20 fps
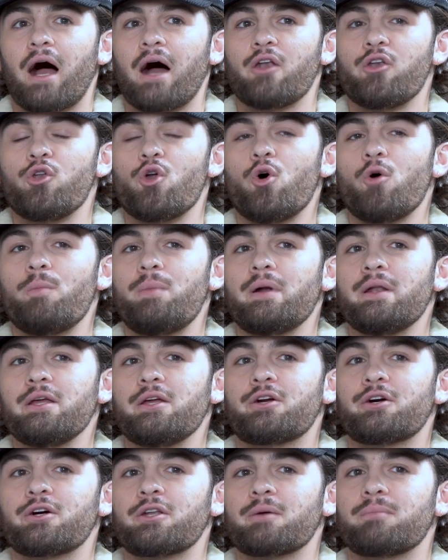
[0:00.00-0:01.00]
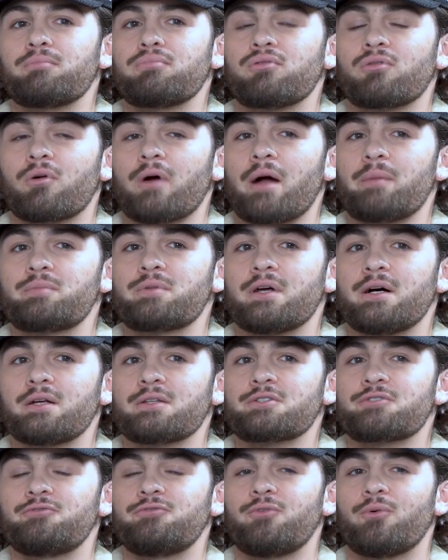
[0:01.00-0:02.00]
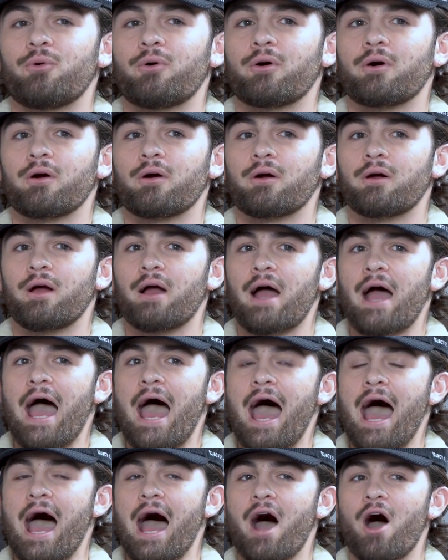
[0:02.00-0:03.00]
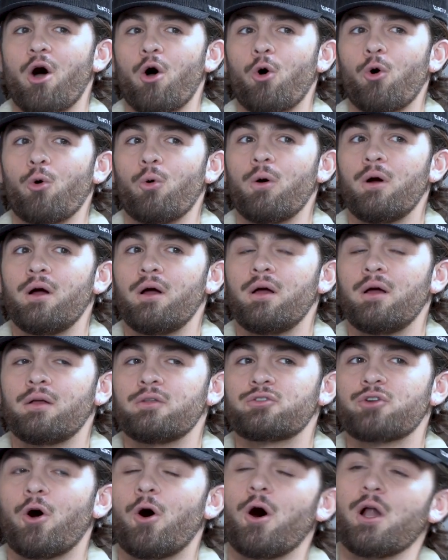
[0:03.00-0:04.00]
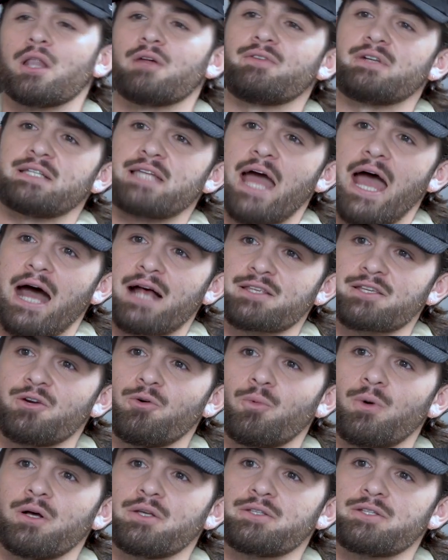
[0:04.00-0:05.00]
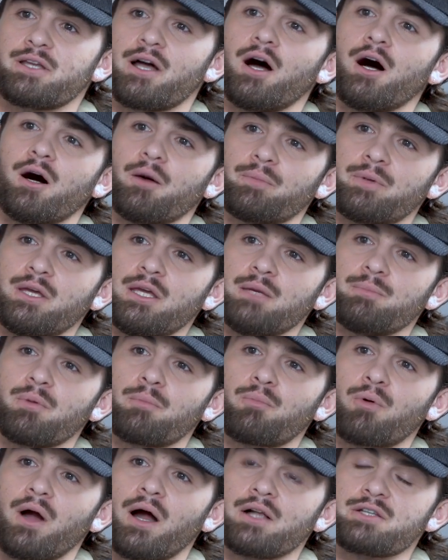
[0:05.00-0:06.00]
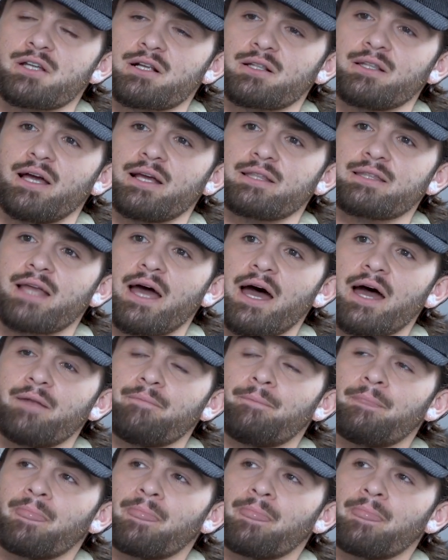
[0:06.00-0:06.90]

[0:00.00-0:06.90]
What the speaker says: nobody could have prepped us for how tall of a task it was to upkeep a project like that.